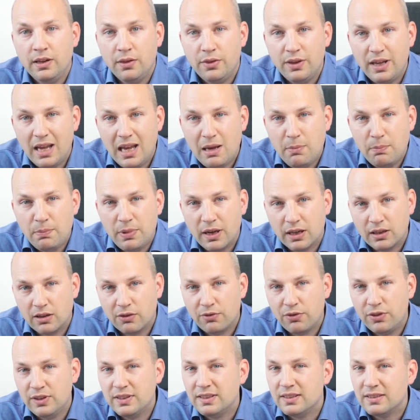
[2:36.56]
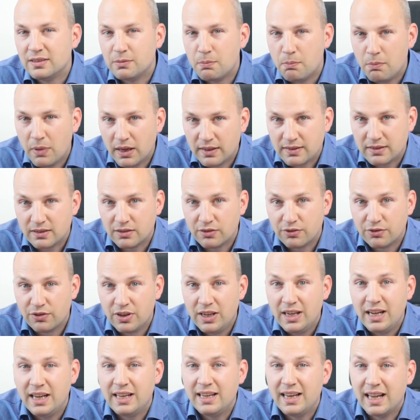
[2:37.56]
The impact of this is massive.
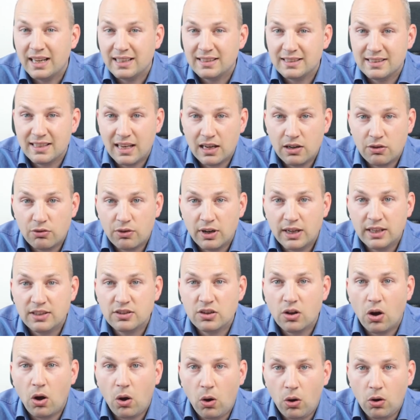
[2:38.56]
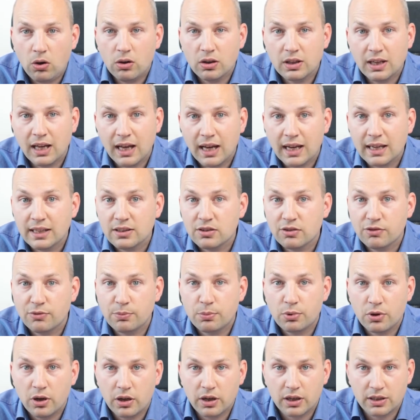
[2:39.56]
It accelerates all kinds of
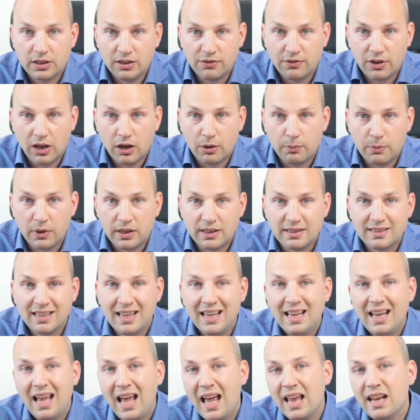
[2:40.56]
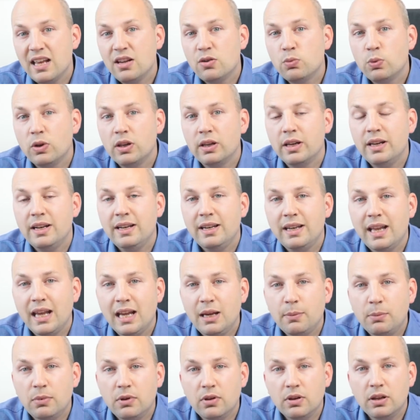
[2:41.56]
product developments, and it will
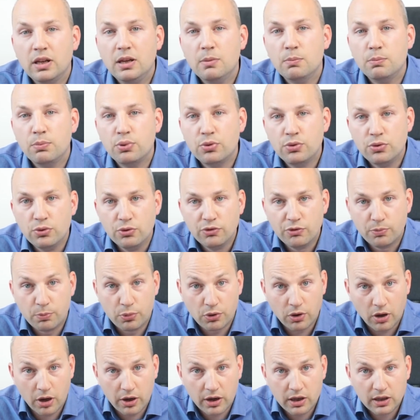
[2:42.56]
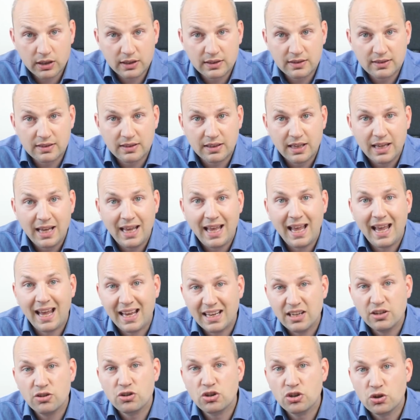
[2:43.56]
enable improved products
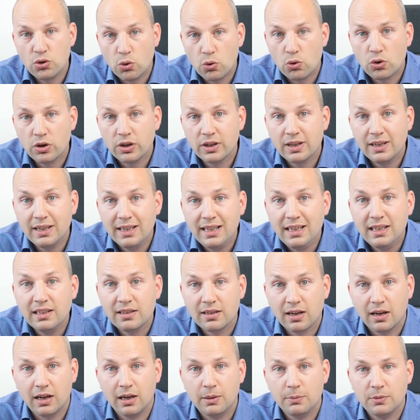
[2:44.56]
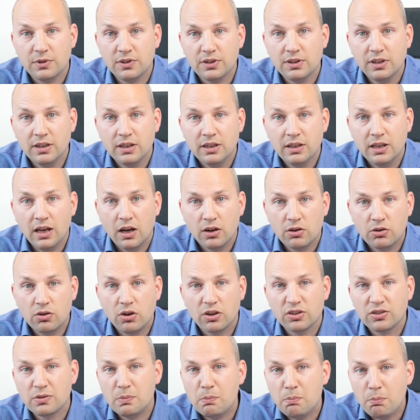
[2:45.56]
and short lead times
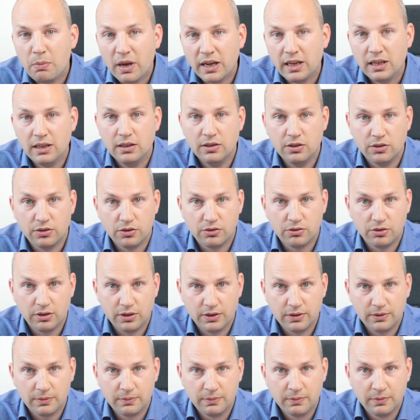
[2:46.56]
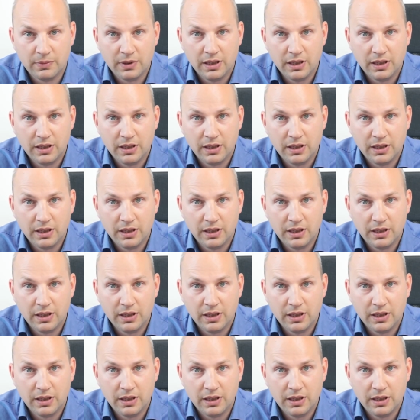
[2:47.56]
across many industries.